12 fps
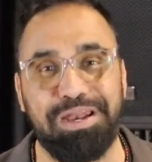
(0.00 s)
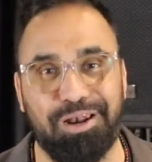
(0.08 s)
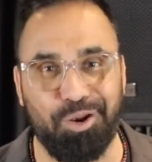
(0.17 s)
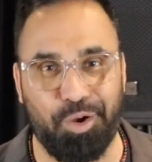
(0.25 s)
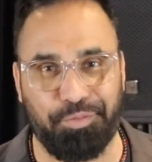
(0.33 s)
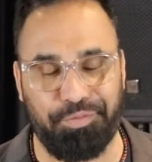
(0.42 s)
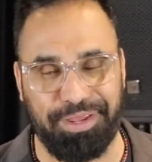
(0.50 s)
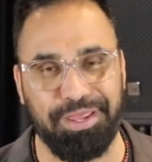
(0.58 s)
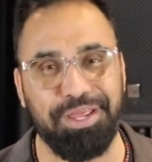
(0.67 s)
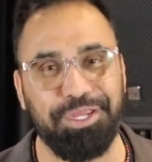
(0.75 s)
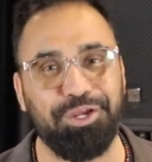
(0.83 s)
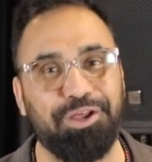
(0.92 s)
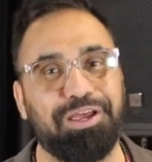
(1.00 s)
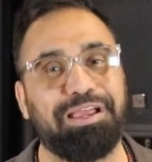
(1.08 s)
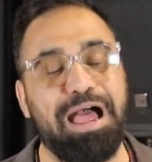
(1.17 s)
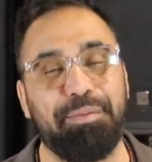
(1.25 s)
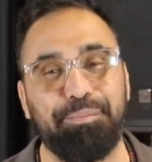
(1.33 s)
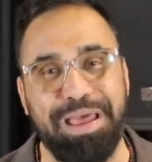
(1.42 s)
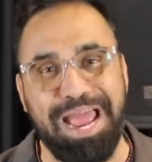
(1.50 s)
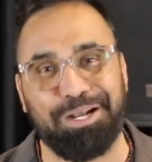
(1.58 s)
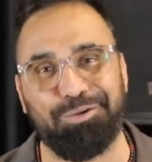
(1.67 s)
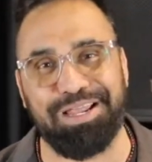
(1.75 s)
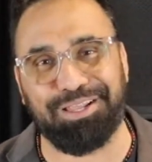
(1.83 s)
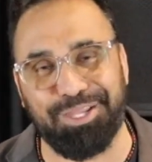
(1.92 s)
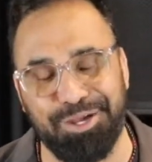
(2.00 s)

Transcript: a lottery, you're gonna come back to that